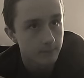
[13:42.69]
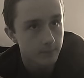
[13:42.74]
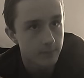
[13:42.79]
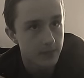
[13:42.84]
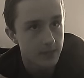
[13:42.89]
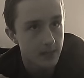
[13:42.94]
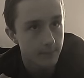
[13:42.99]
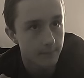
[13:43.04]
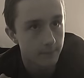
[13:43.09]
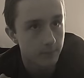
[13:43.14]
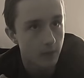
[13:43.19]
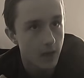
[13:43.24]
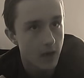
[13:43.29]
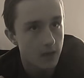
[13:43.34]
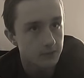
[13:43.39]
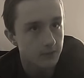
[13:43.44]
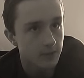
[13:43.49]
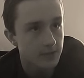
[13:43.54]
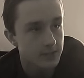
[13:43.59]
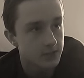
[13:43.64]
being
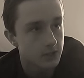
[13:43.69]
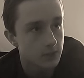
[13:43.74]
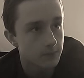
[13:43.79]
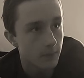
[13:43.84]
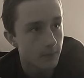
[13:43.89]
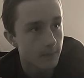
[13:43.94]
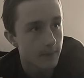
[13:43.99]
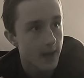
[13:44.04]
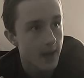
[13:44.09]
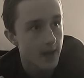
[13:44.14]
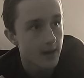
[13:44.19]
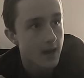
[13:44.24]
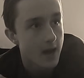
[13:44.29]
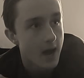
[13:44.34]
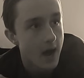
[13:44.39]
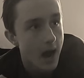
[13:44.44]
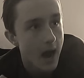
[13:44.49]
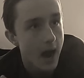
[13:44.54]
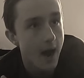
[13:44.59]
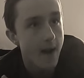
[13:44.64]
blocked like super bad.
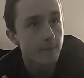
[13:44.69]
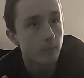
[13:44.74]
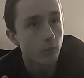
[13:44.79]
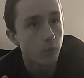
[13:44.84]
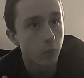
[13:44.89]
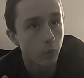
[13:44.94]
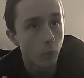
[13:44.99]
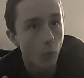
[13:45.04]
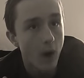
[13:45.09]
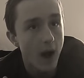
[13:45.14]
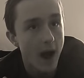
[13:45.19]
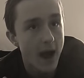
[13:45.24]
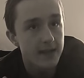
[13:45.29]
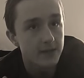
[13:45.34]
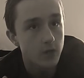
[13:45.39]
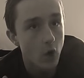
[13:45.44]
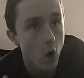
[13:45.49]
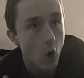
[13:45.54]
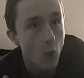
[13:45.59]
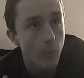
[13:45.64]
I'm
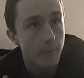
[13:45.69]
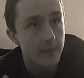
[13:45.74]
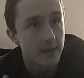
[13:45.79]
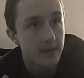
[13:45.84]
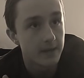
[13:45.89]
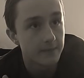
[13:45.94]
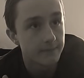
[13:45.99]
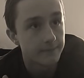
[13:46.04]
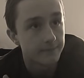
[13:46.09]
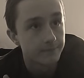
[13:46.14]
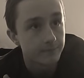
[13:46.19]
wide open,